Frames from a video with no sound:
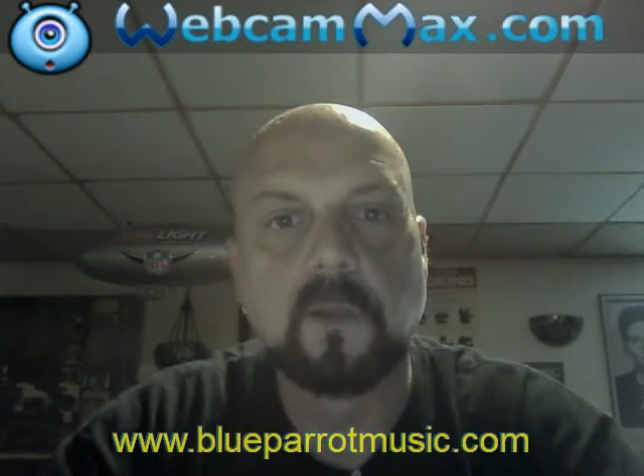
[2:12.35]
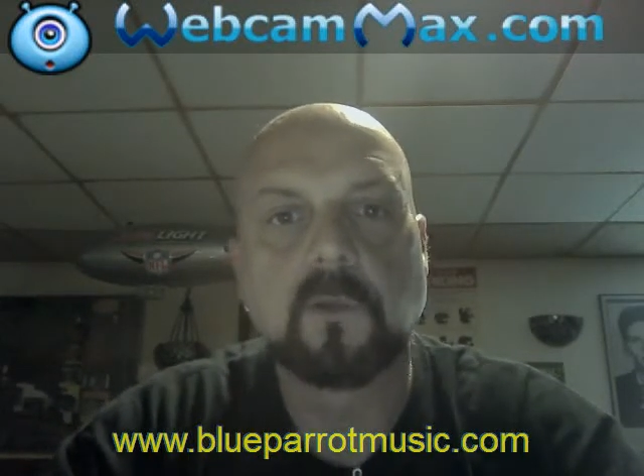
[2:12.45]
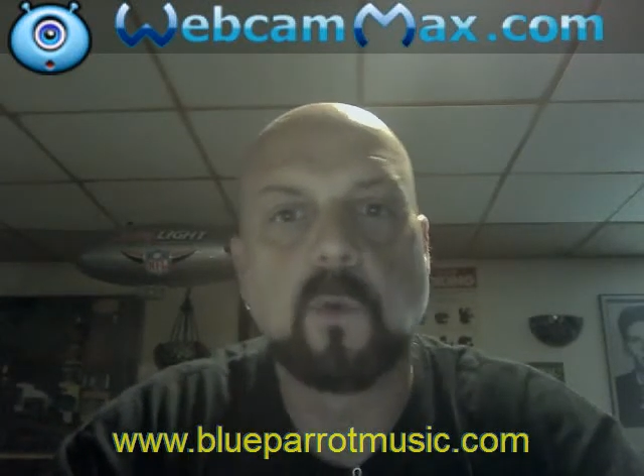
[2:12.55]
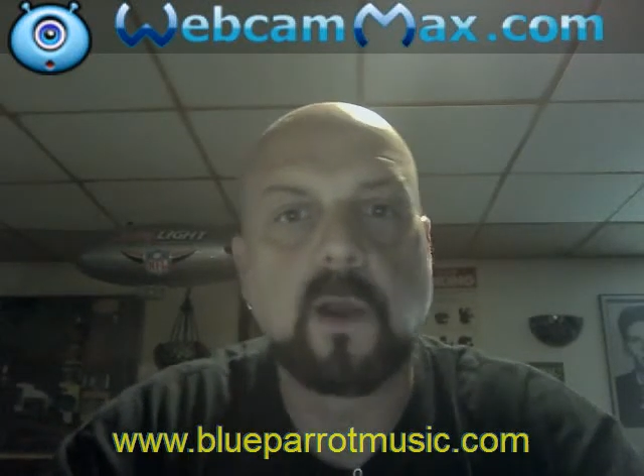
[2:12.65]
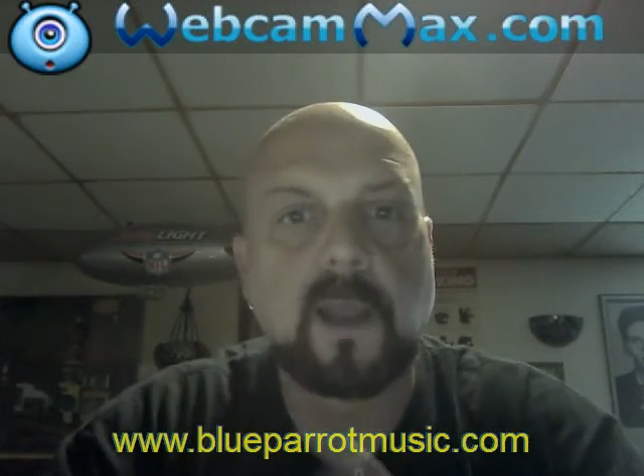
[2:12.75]

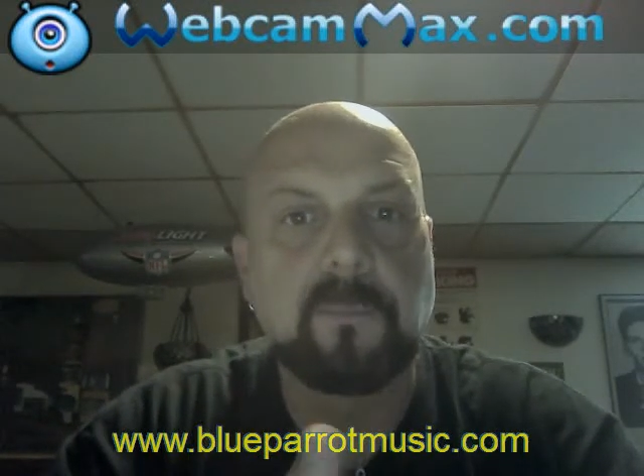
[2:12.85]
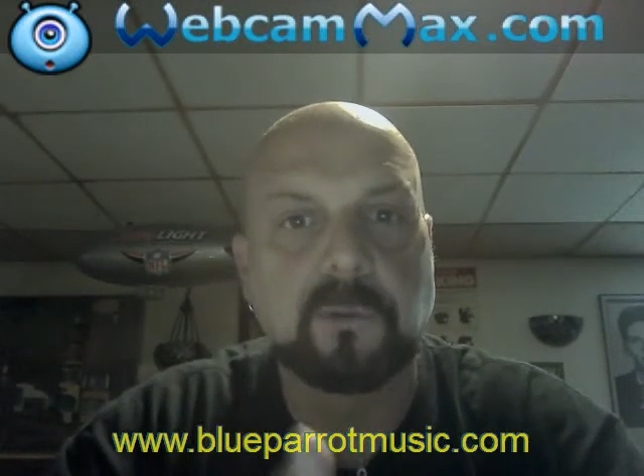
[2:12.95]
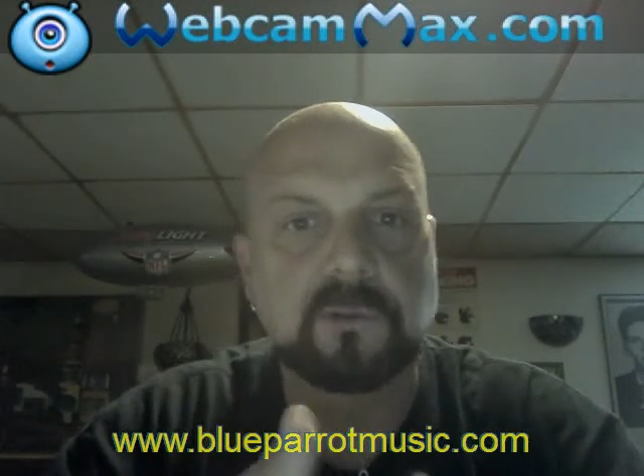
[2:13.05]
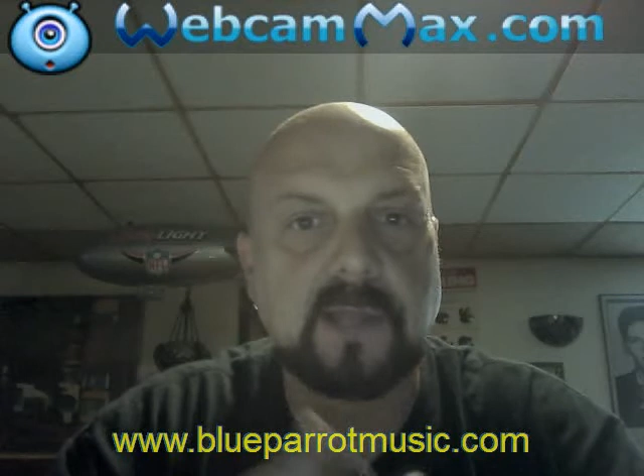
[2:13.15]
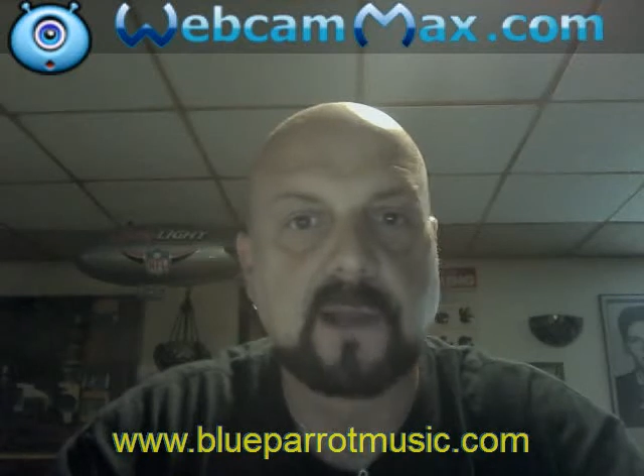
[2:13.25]
The one guy
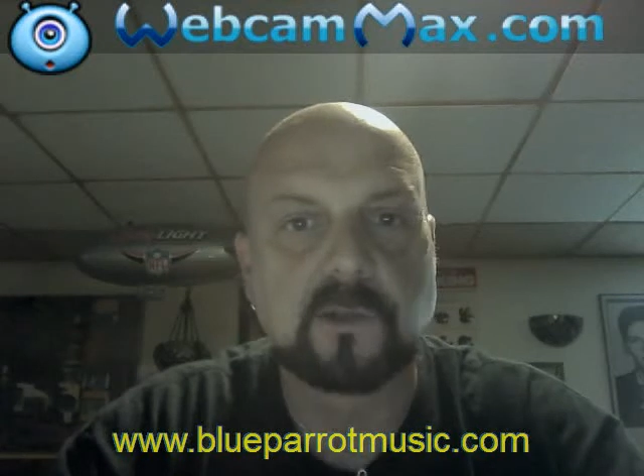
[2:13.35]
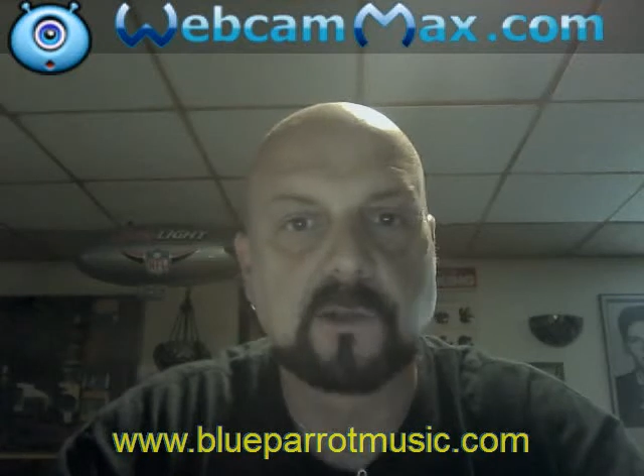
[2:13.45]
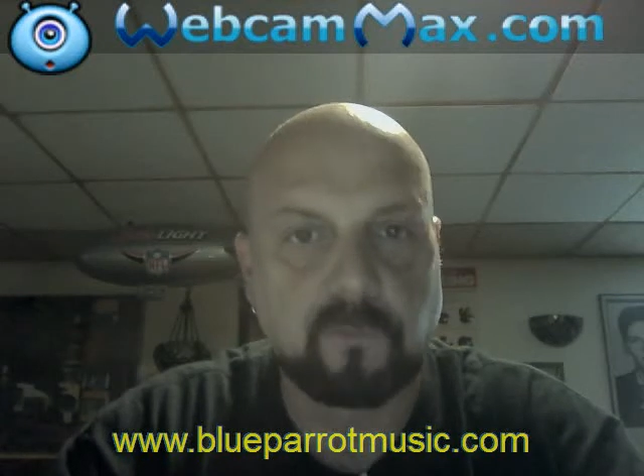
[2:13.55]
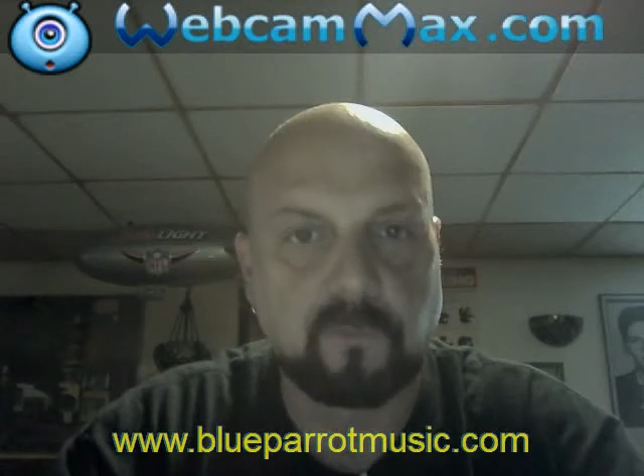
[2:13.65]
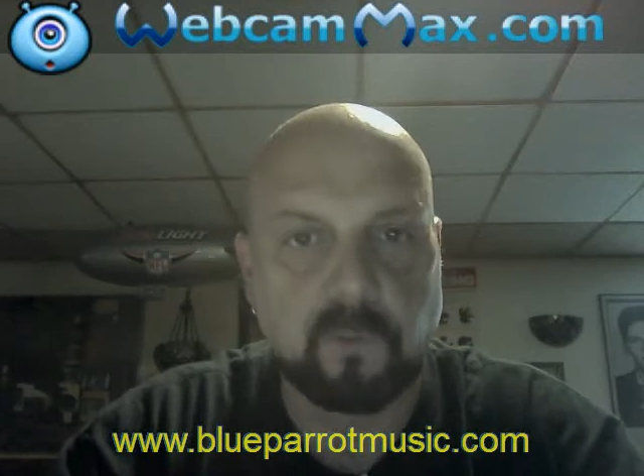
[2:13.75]
pulls down his
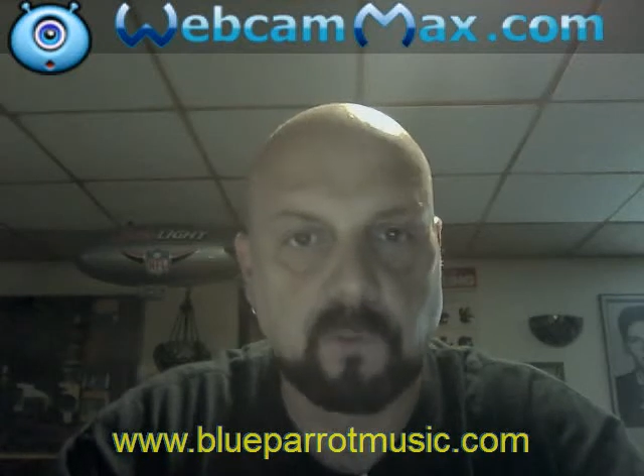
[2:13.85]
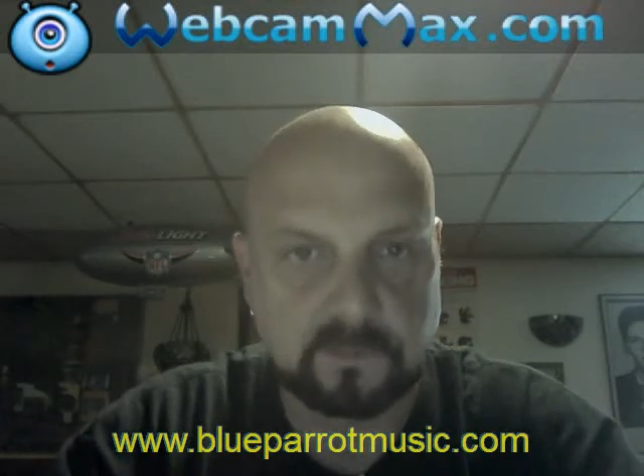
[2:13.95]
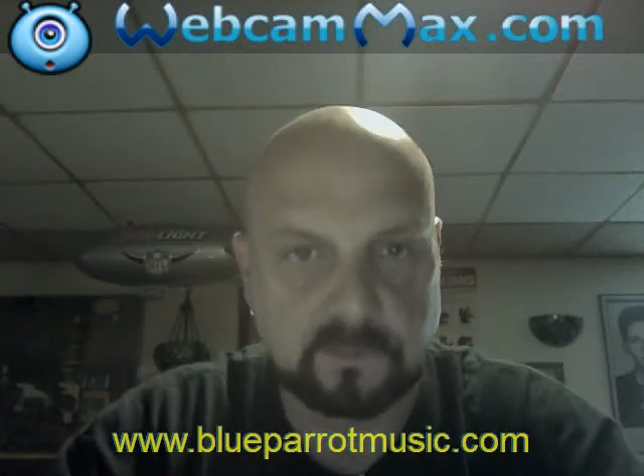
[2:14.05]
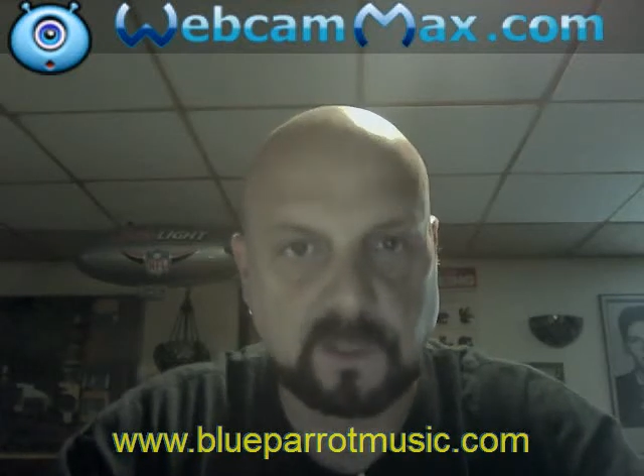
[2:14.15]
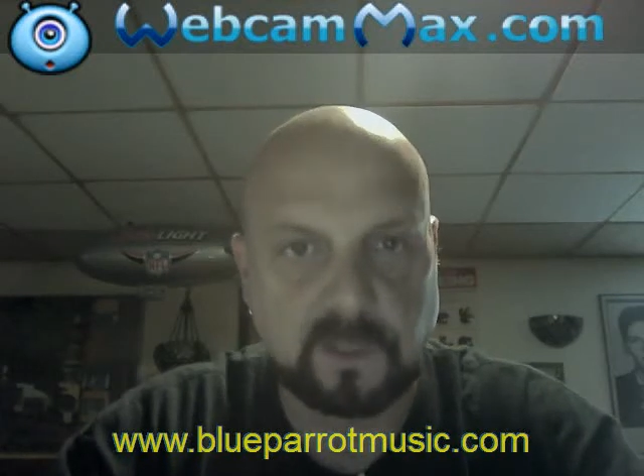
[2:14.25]
overalls
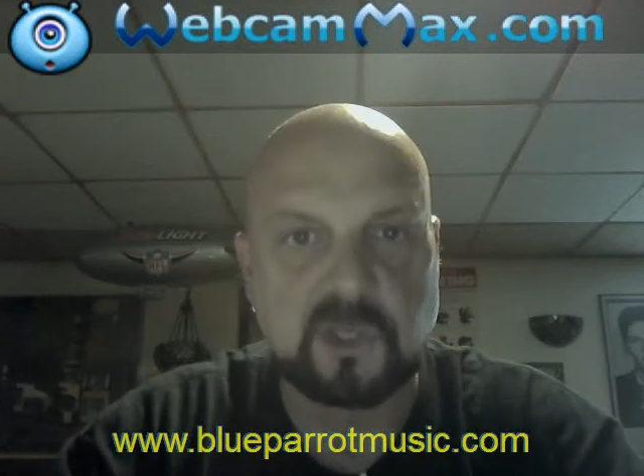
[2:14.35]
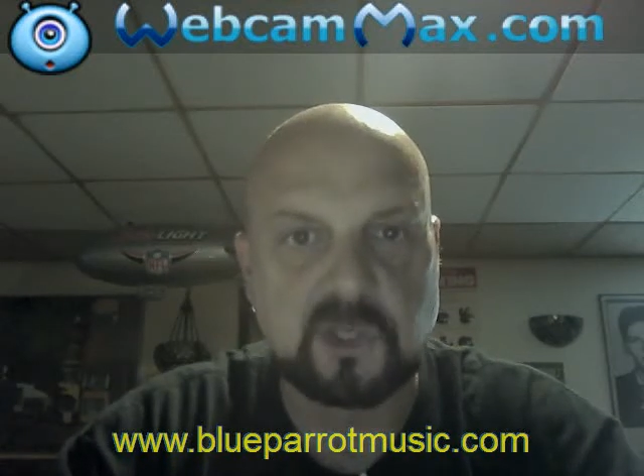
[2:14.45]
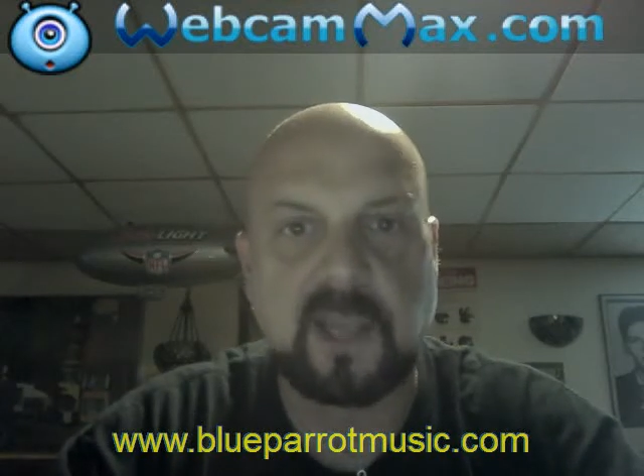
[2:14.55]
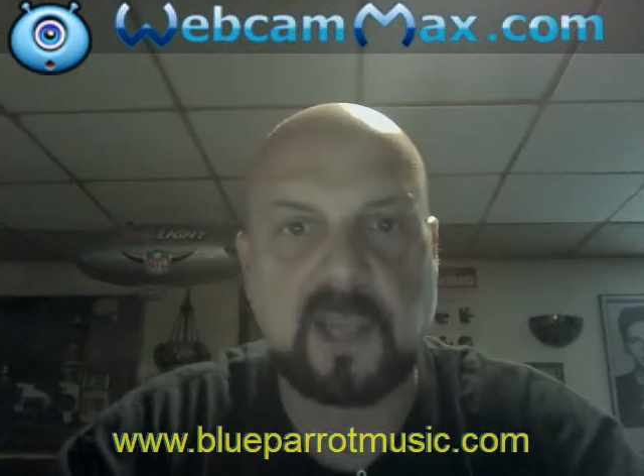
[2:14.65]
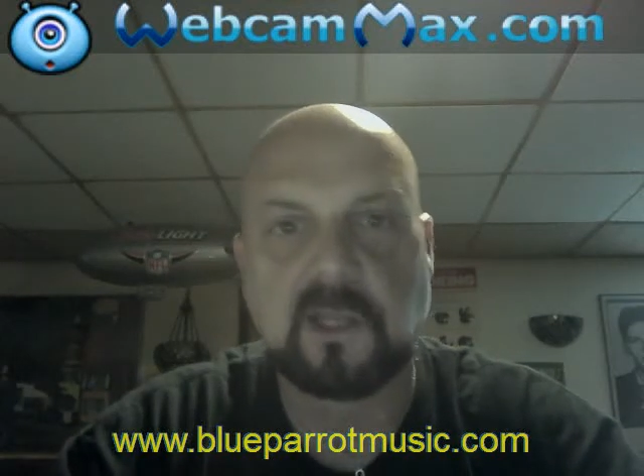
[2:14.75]
and gets
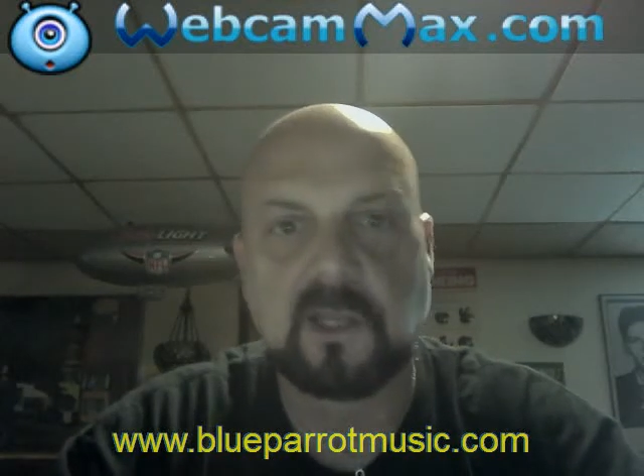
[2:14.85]
naked.